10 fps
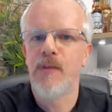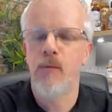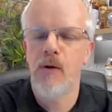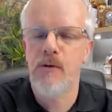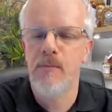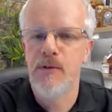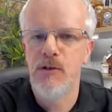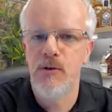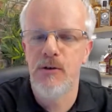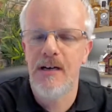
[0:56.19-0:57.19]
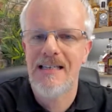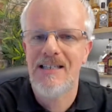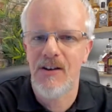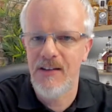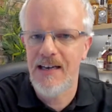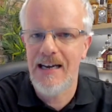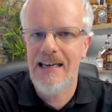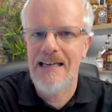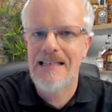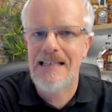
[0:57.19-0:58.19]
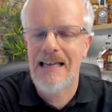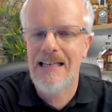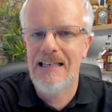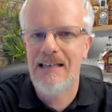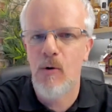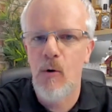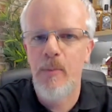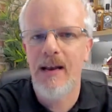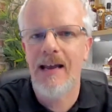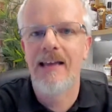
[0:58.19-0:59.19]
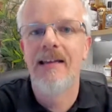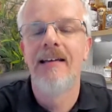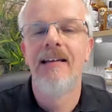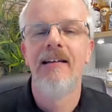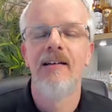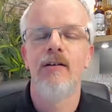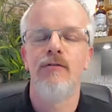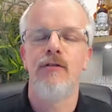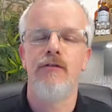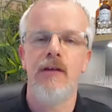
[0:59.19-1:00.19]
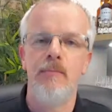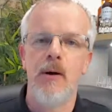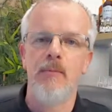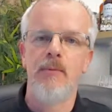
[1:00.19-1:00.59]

and welcome to a Sunday night extended opening of the vPub.